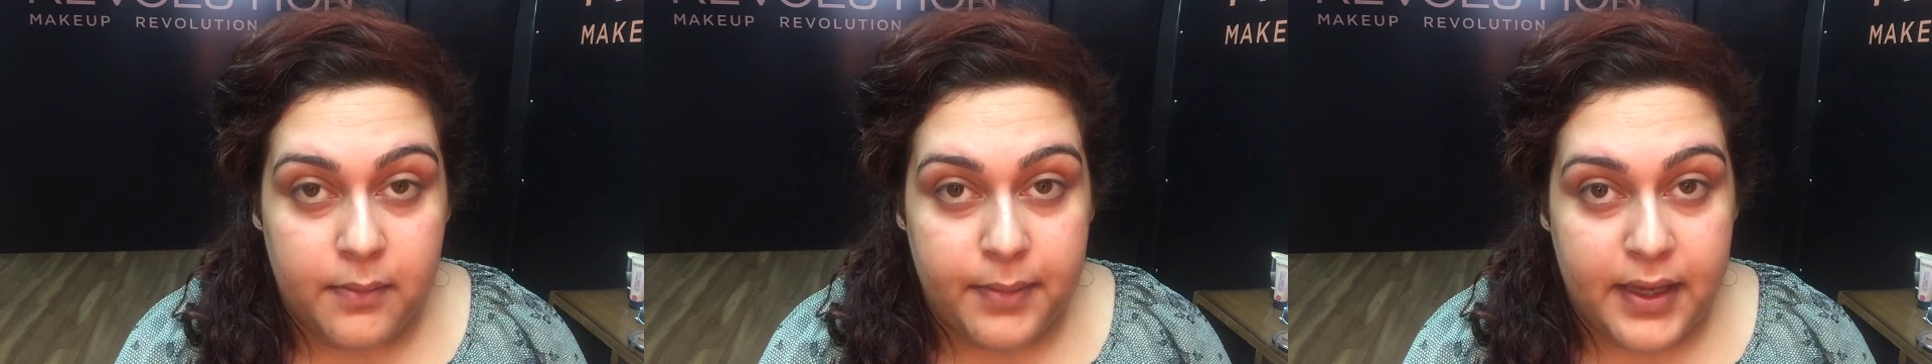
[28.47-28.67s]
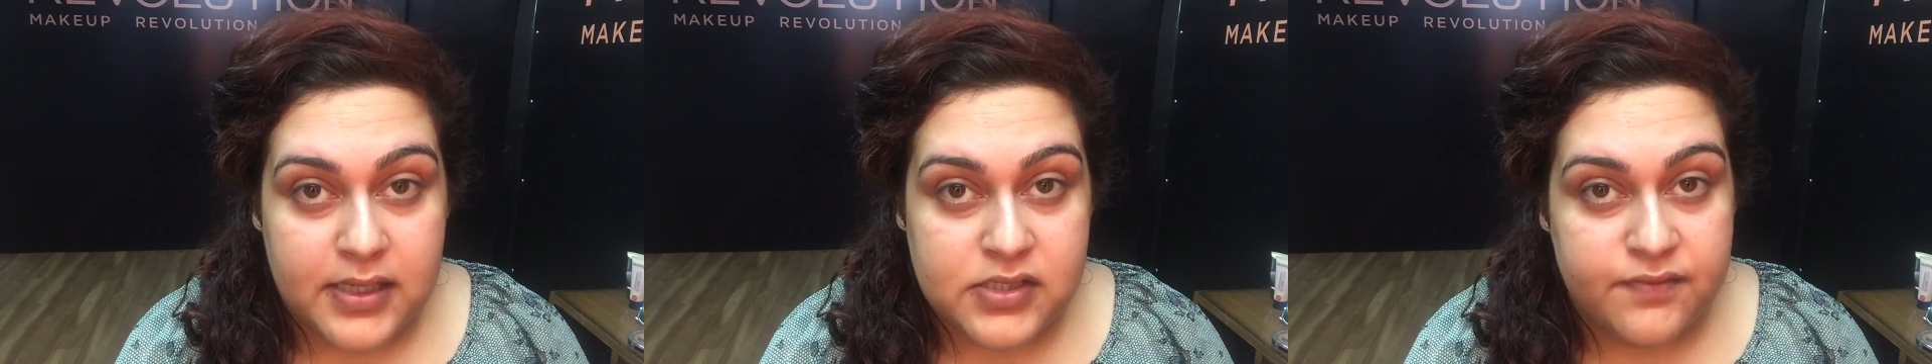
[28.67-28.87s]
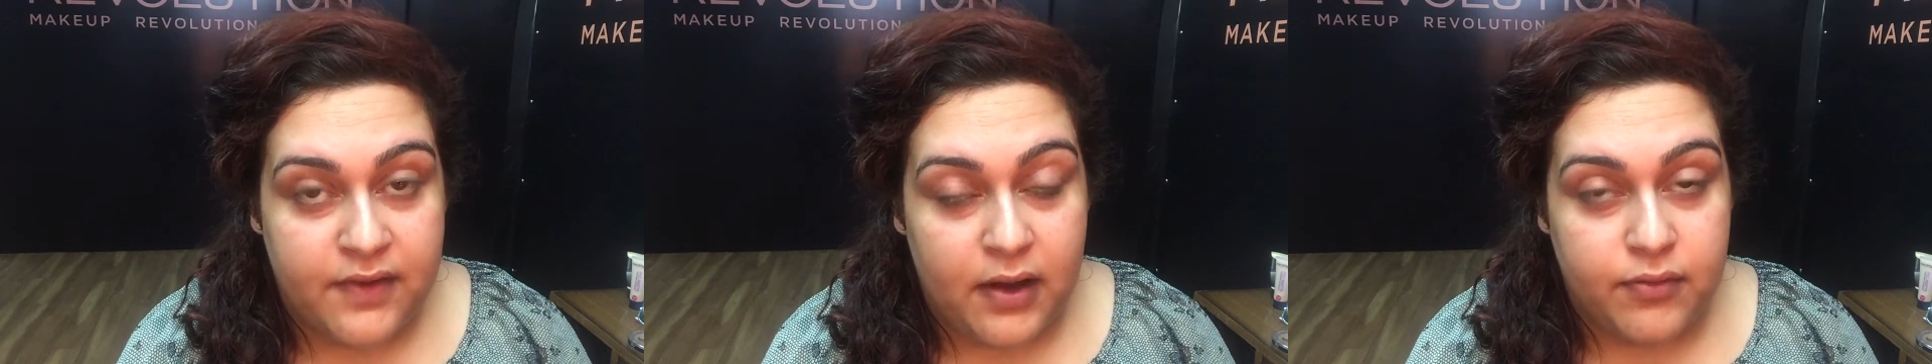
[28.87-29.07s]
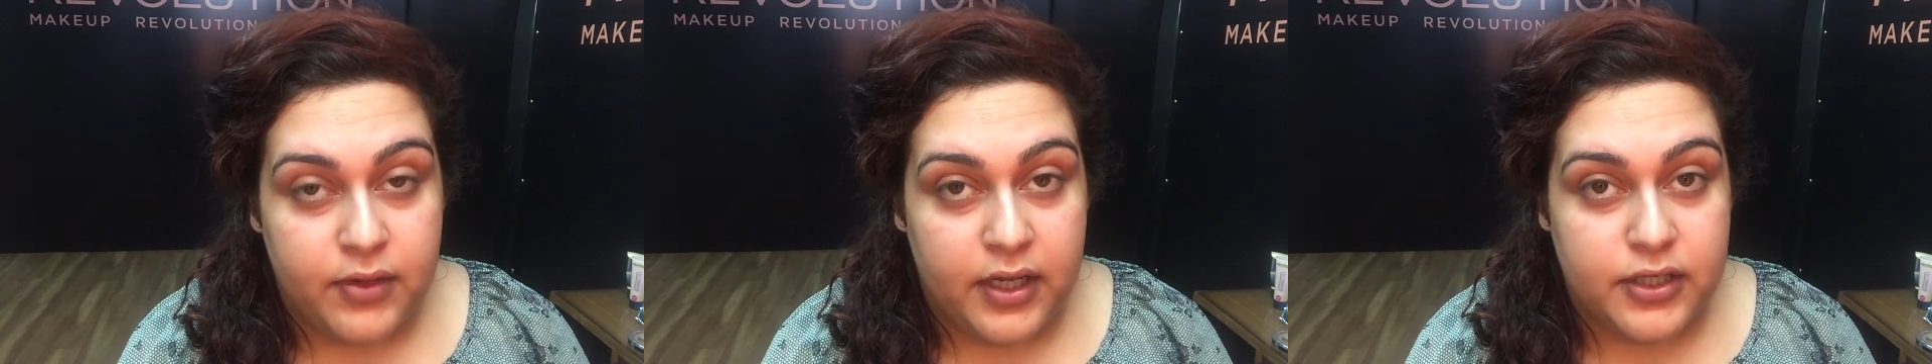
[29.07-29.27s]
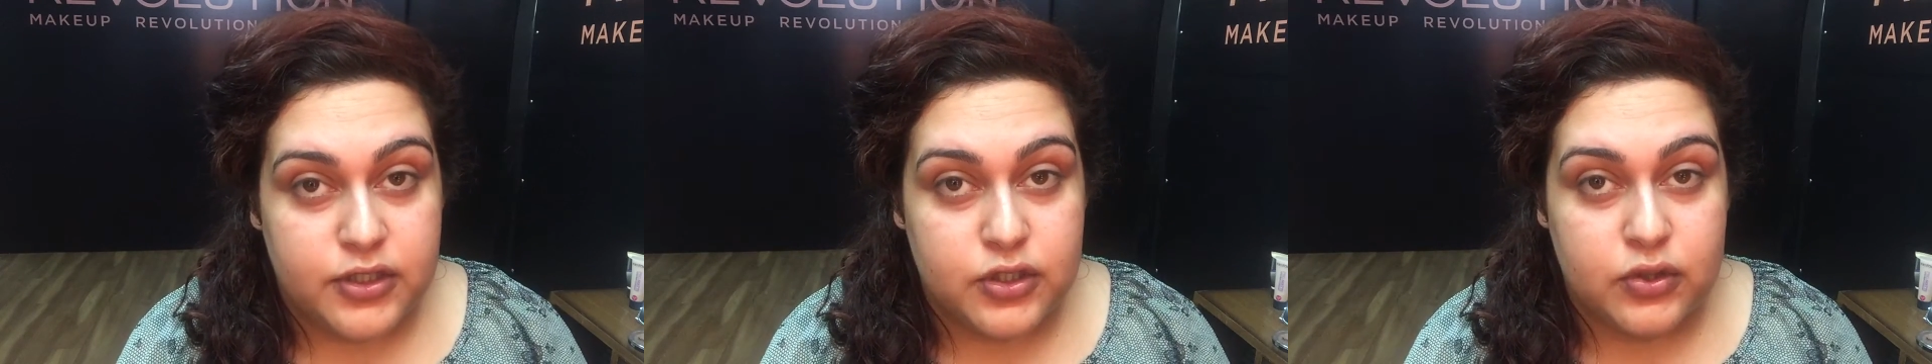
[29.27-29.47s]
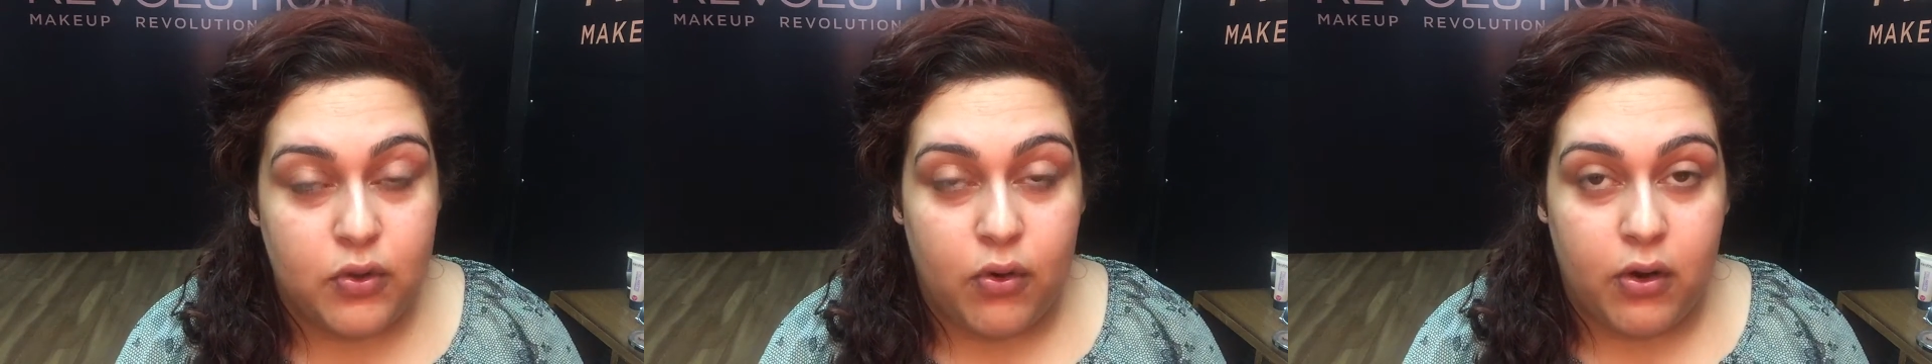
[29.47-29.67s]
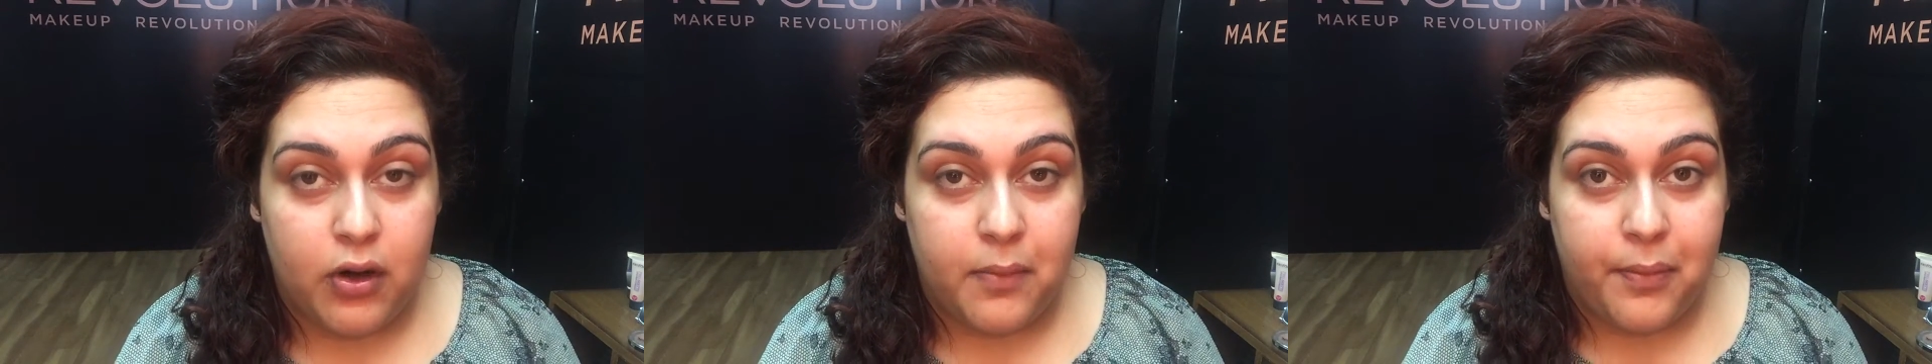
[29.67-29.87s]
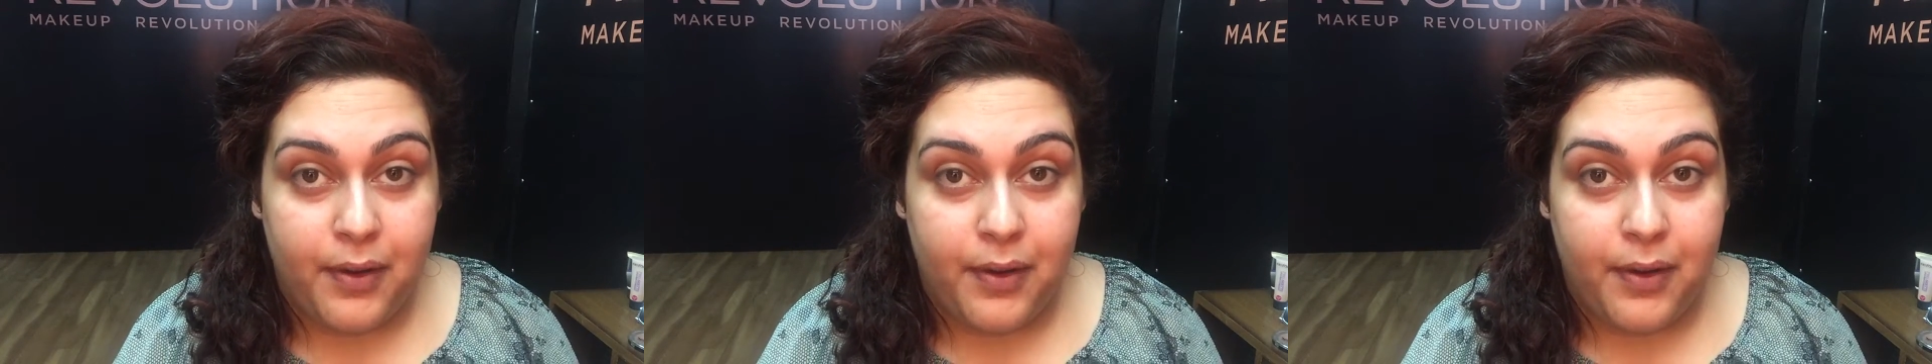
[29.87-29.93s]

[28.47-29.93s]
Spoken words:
based foundation or